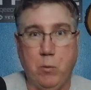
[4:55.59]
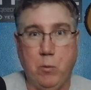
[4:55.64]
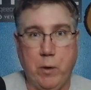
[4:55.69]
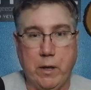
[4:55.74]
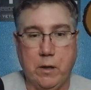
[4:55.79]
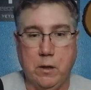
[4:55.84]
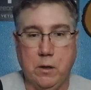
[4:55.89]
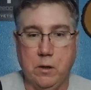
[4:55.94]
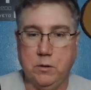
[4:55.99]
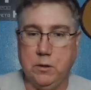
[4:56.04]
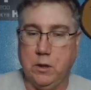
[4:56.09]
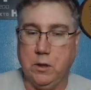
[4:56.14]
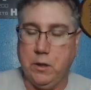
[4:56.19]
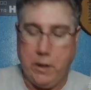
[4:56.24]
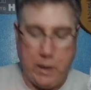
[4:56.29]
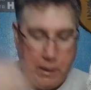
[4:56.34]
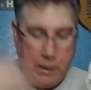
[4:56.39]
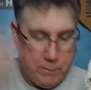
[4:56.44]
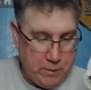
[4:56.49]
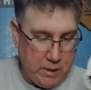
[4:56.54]
wet clothes on
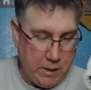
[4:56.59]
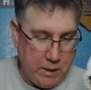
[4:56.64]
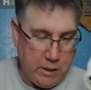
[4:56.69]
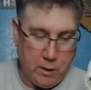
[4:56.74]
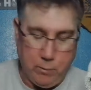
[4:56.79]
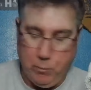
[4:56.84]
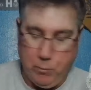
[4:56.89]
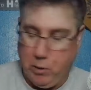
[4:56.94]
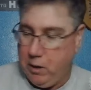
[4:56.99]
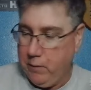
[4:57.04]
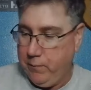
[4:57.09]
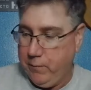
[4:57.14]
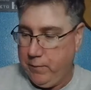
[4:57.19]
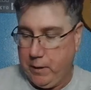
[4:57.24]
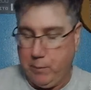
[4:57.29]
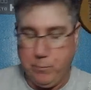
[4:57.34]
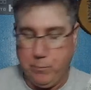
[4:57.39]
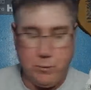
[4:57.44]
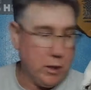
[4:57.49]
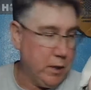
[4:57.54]
and I'm taking them off
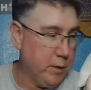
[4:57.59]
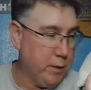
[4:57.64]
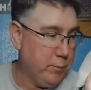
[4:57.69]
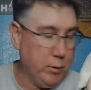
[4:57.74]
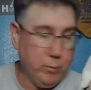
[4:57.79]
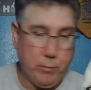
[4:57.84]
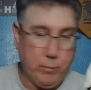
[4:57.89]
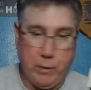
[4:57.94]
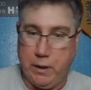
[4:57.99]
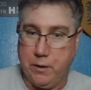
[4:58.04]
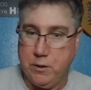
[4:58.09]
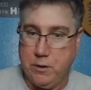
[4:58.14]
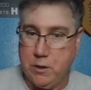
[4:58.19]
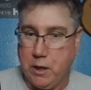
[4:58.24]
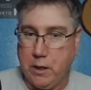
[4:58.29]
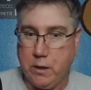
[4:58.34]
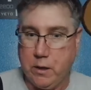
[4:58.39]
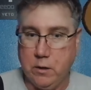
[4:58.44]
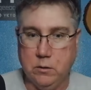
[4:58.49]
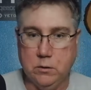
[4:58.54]
and I'm trying to put my
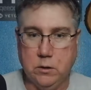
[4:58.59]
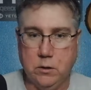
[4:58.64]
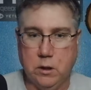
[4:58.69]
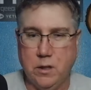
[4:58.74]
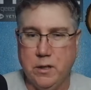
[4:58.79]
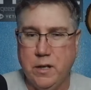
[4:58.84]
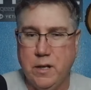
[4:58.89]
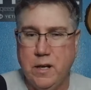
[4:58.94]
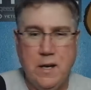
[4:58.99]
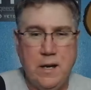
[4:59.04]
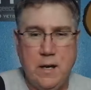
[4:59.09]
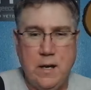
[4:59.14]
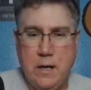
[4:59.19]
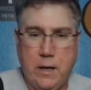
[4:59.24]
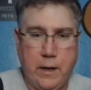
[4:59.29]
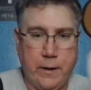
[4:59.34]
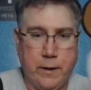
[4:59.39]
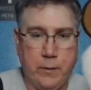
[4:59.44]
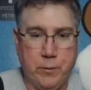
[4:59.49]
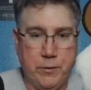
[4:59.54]
dry clothes on,
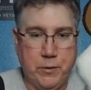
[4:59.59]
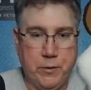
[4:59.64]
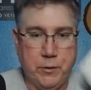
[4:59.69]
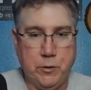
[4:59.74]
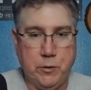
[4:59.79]
I don't want